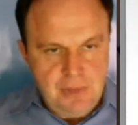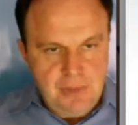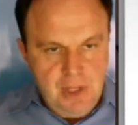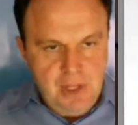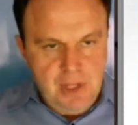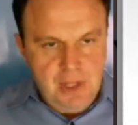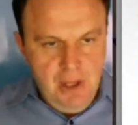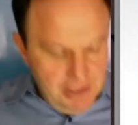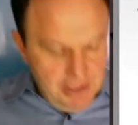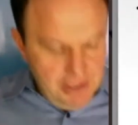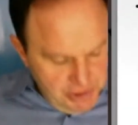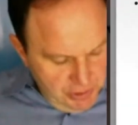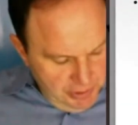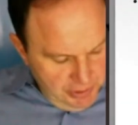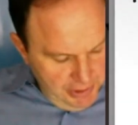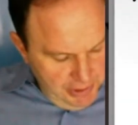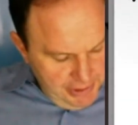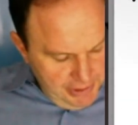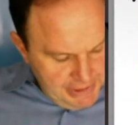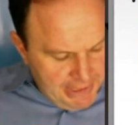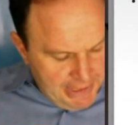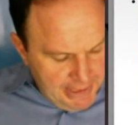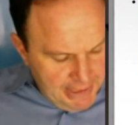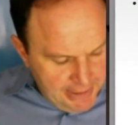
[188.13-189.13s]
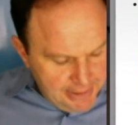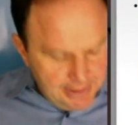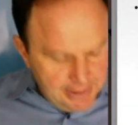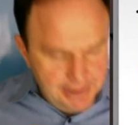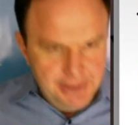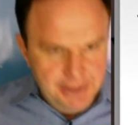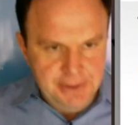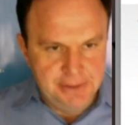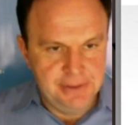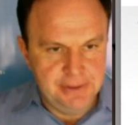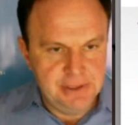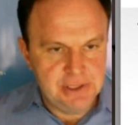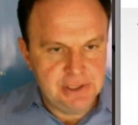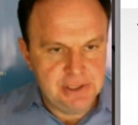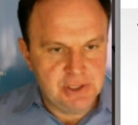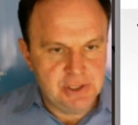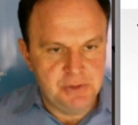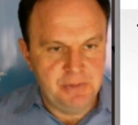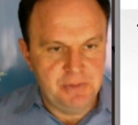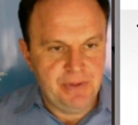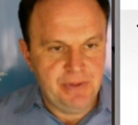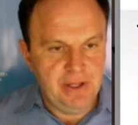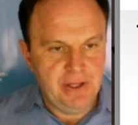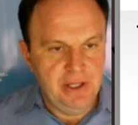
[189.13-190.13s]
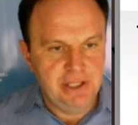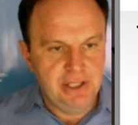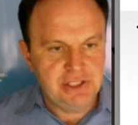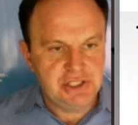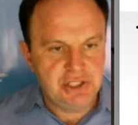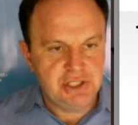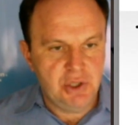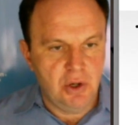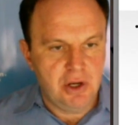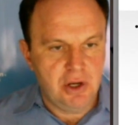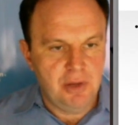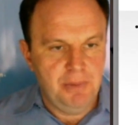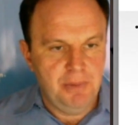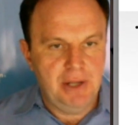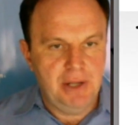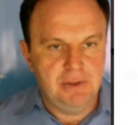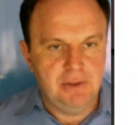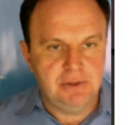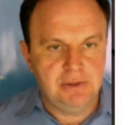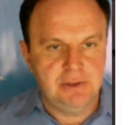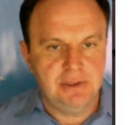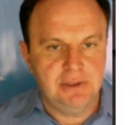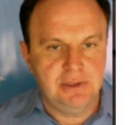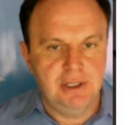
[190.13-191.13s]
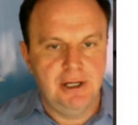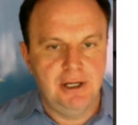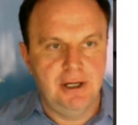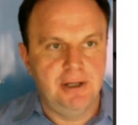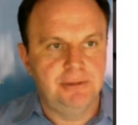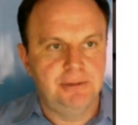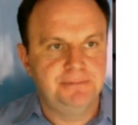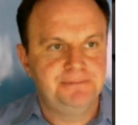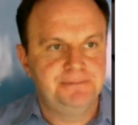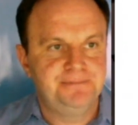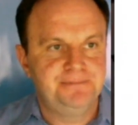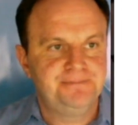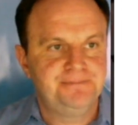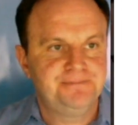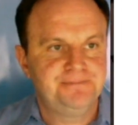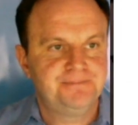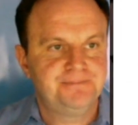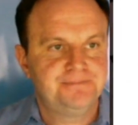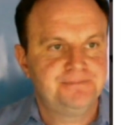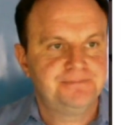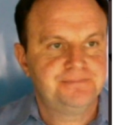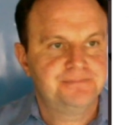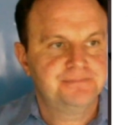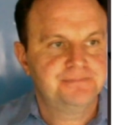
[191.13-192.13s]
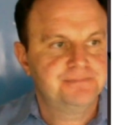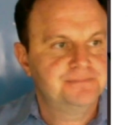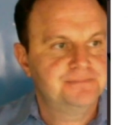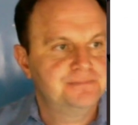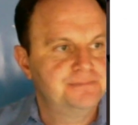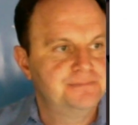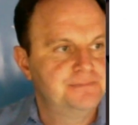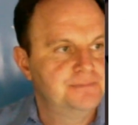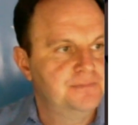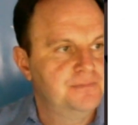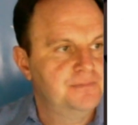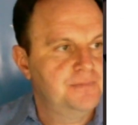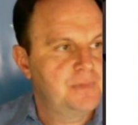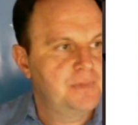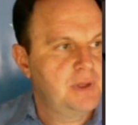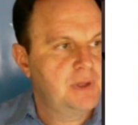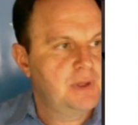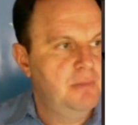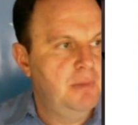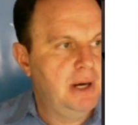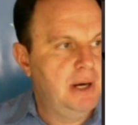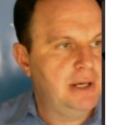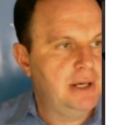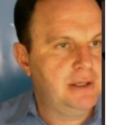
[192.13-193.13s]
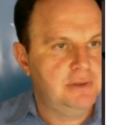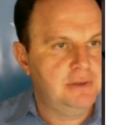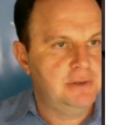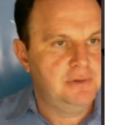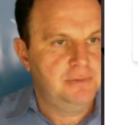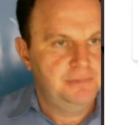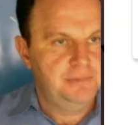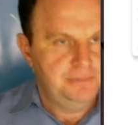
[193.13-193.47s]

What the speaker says: All right, so let's excuse me. Let's talk about market